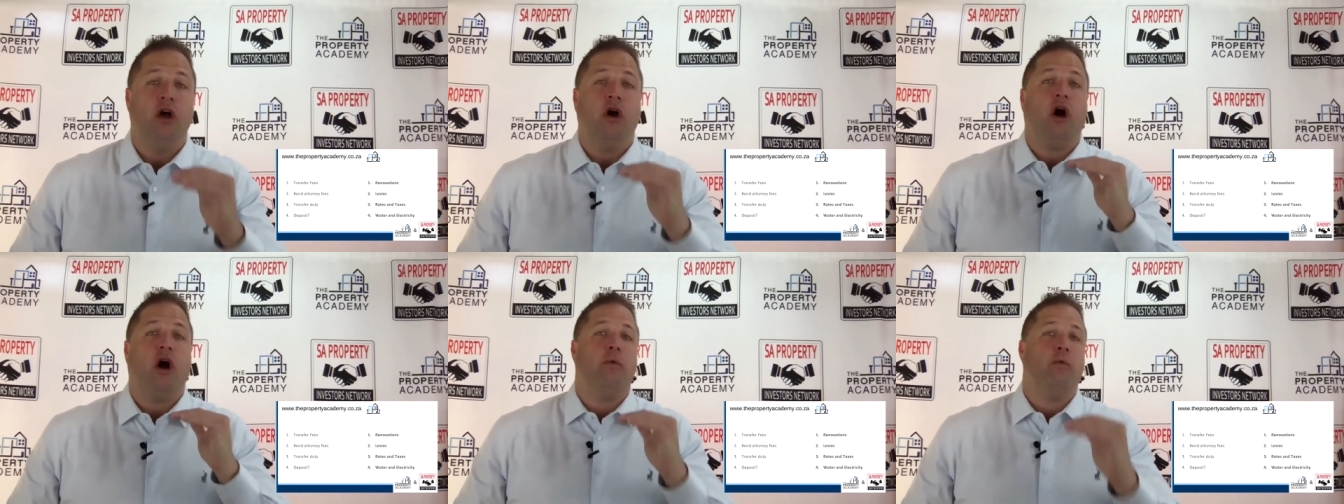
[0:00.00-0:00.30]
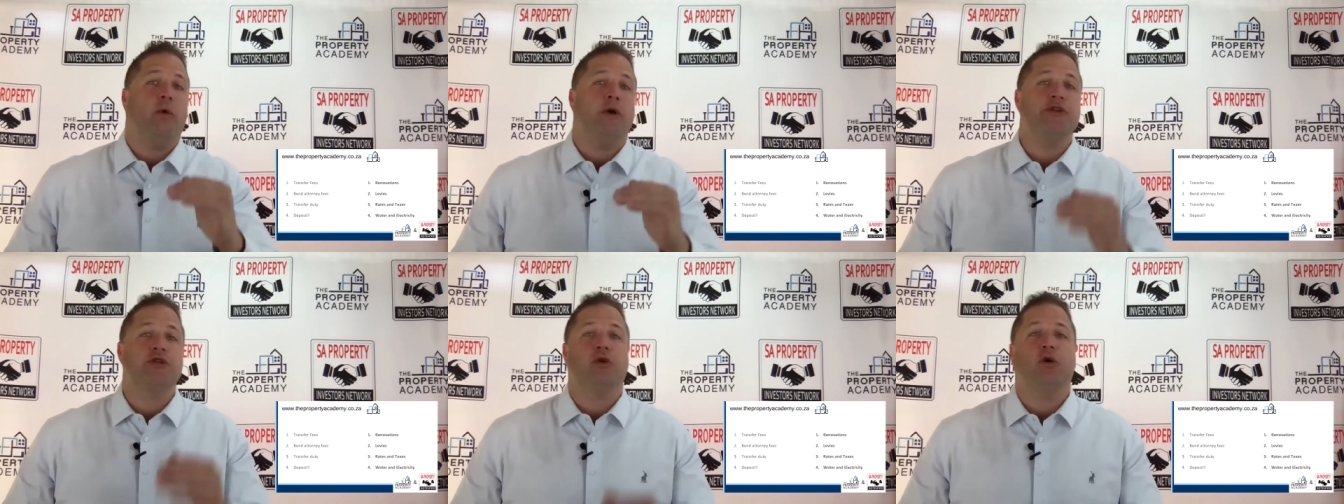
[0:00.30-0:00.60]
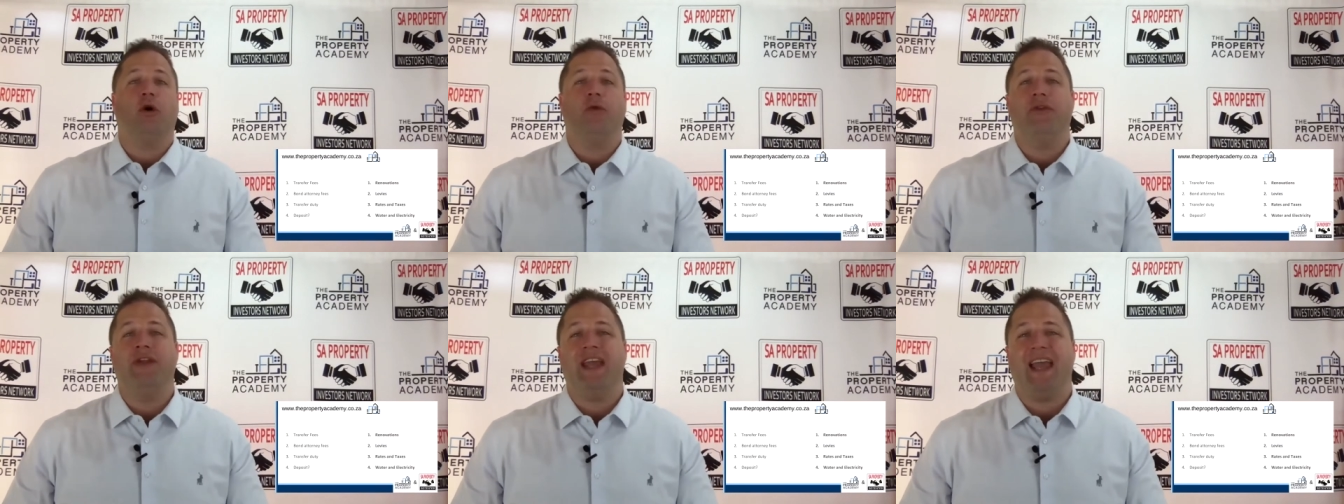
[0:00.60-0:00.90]
on what's
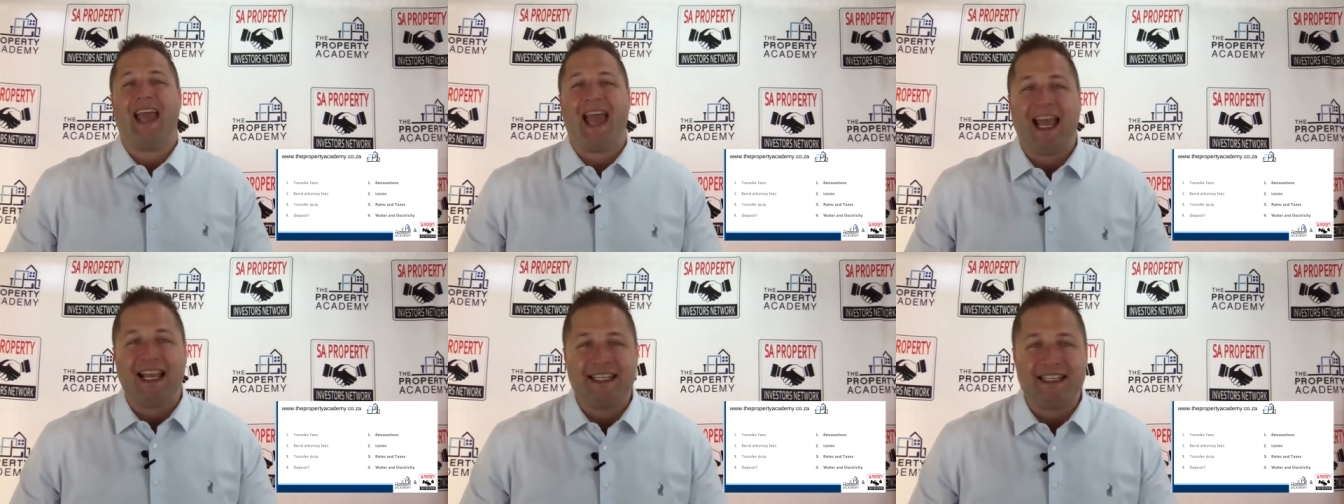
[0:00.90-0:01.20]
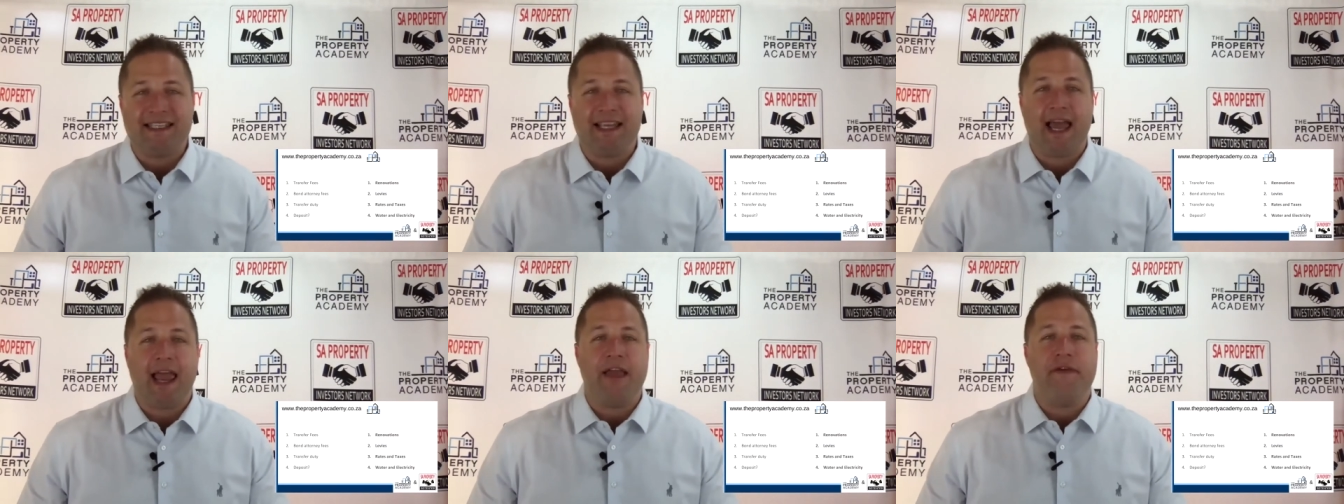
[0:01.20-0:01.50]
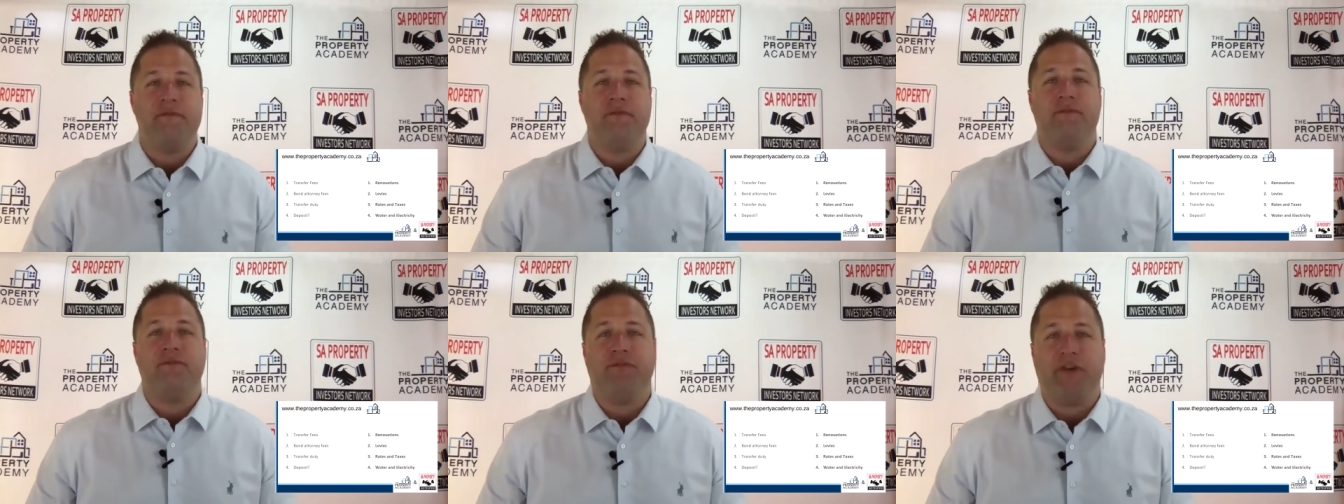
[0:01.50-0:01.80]
called the SA
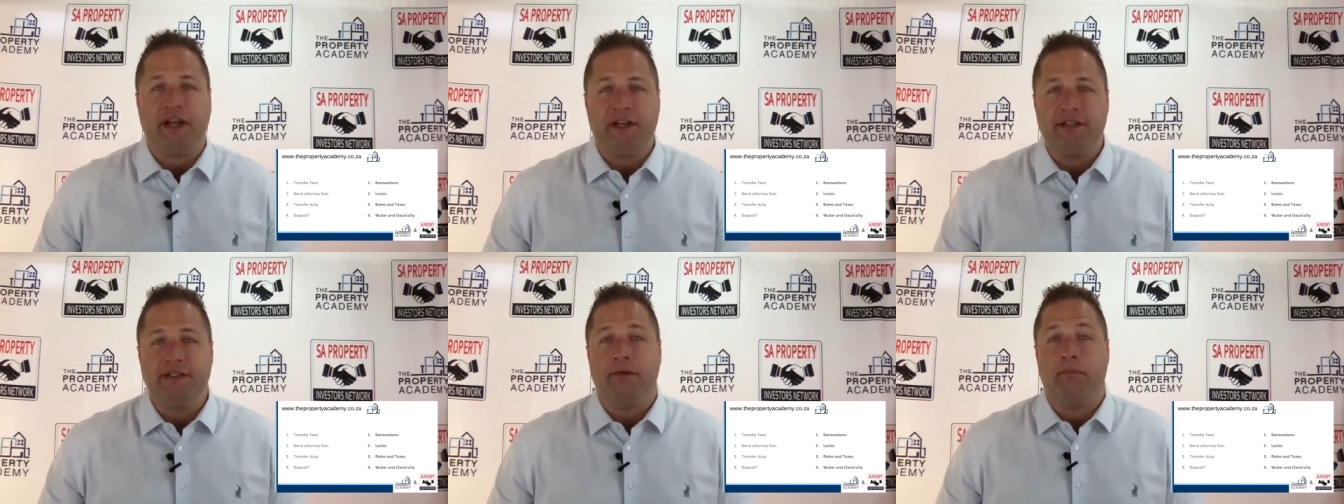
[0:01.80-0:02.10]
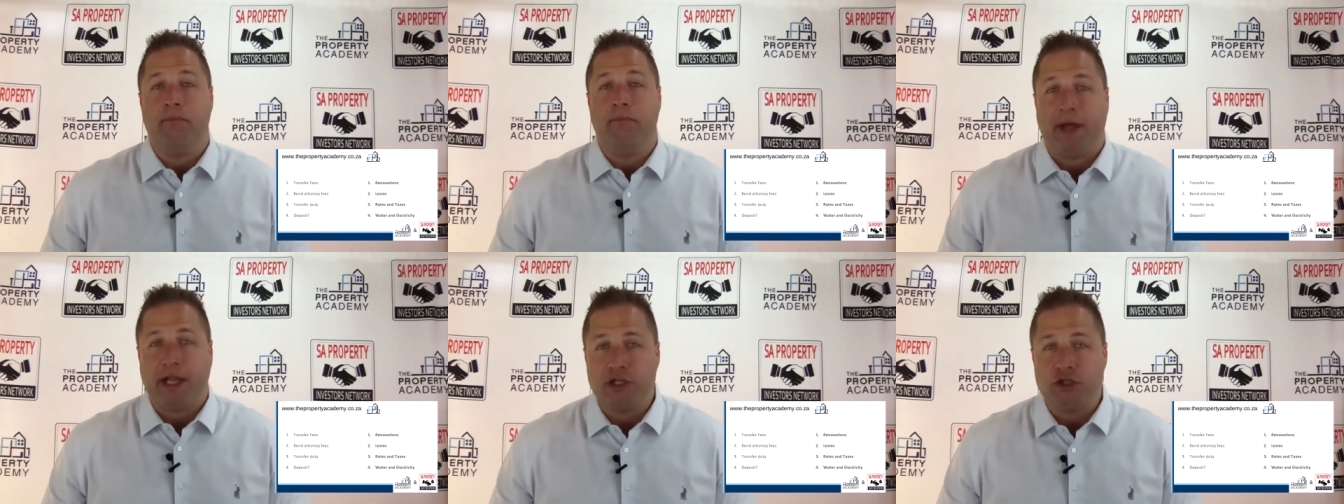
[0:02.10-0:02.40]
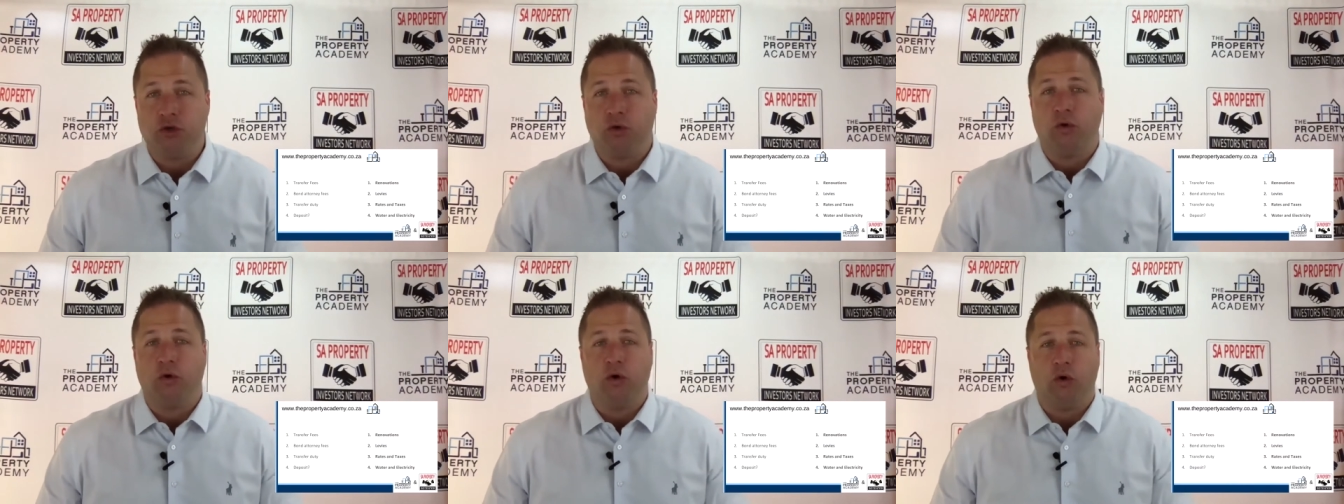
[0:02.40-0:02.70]

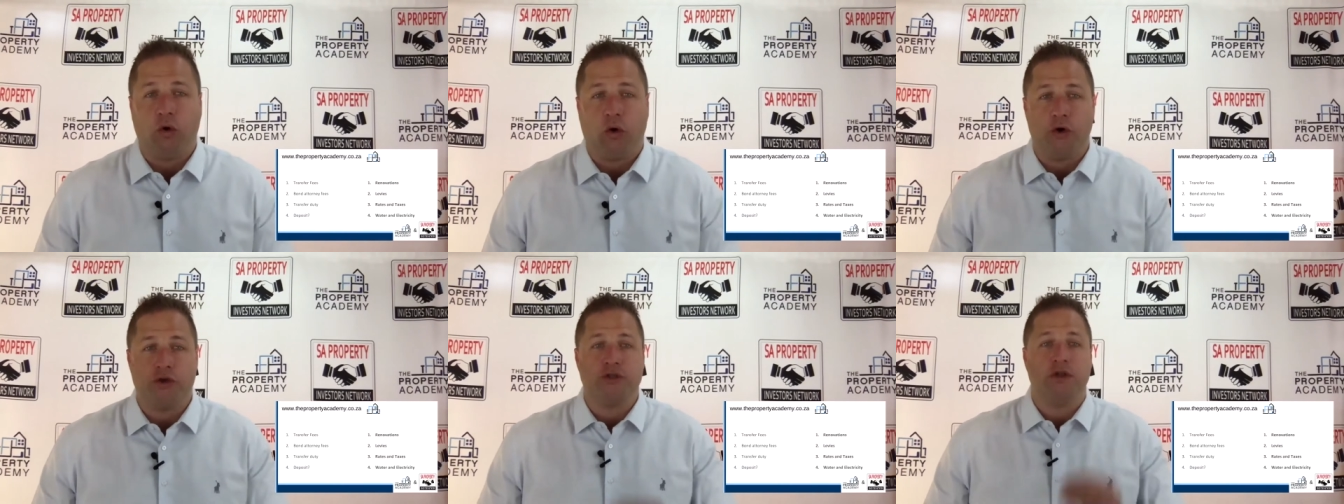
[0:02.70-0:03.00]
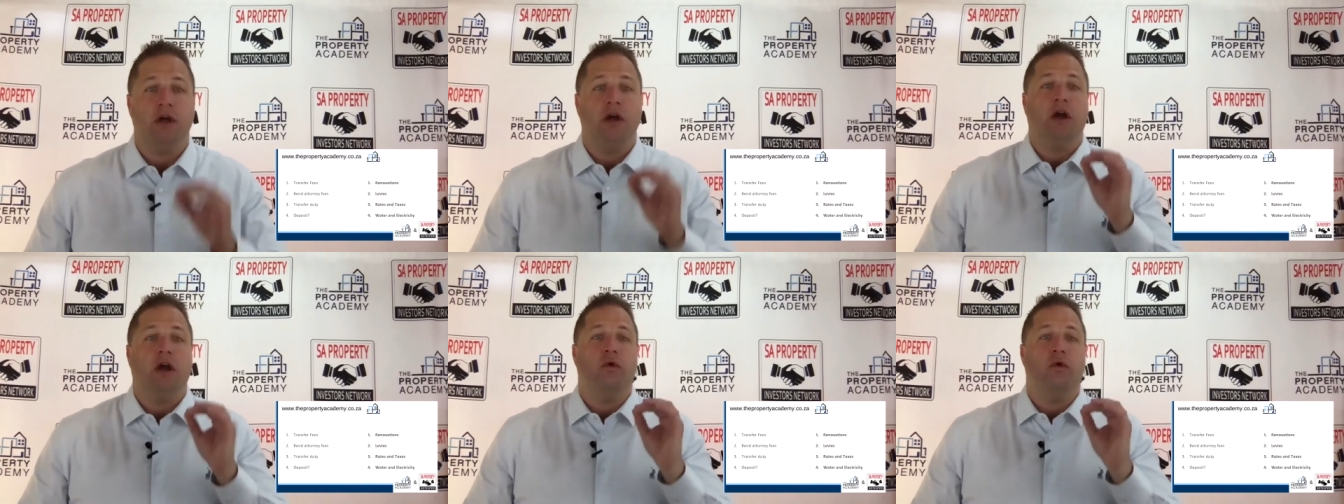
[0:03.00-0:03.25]
Fundamental course.